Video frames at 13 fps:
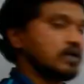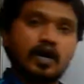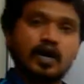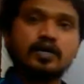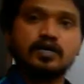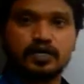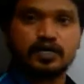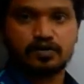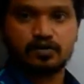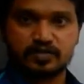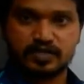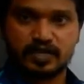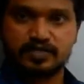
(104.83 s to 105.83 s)
or
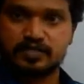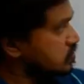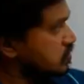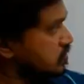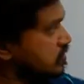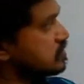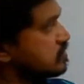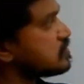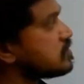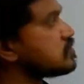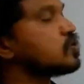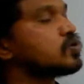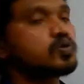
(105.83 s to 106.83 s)
reticulocytes. So this
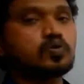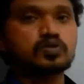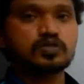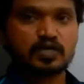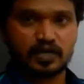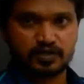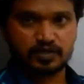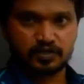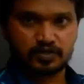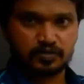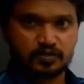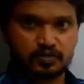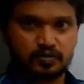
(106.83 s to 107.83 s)
is loose connective
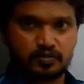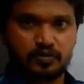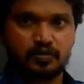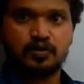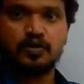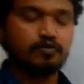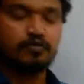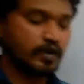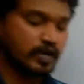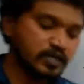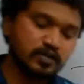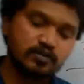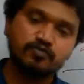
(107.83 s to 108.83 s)
tissue. Where
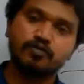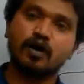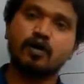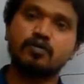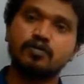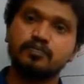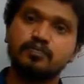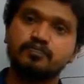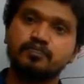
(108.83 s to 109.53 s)
can you find